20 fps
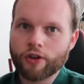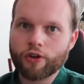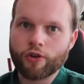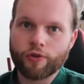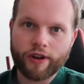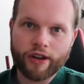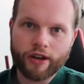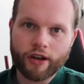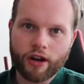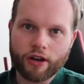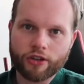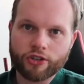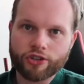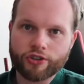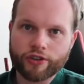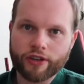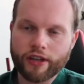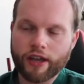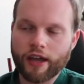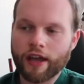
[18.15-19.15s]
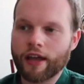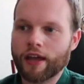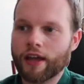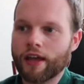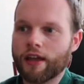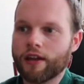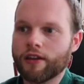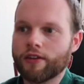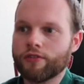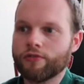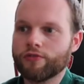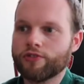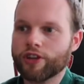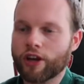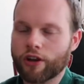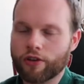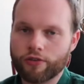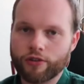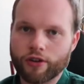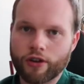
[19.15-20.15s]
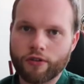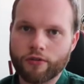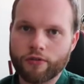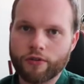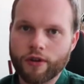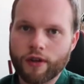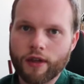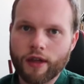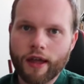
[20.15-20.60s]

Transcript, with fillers: Korean archery and Nunchakudo